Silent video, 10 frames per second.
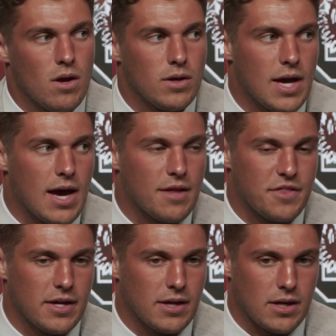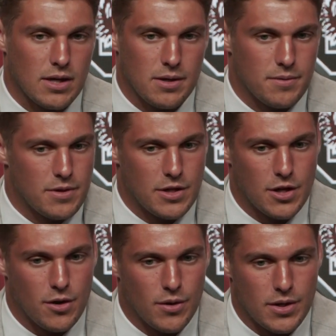Yeah, I think,
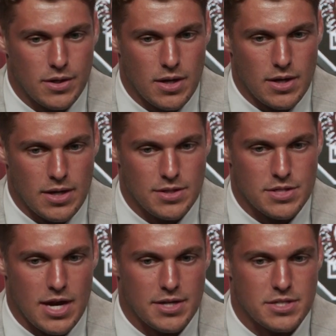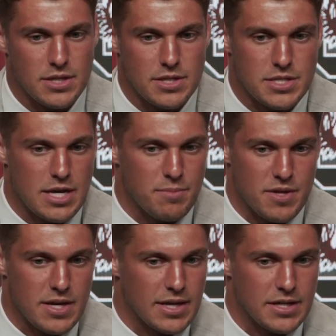you know, and he's kind of said the same
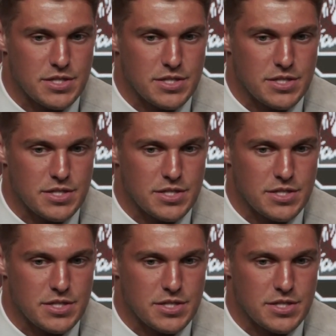thing.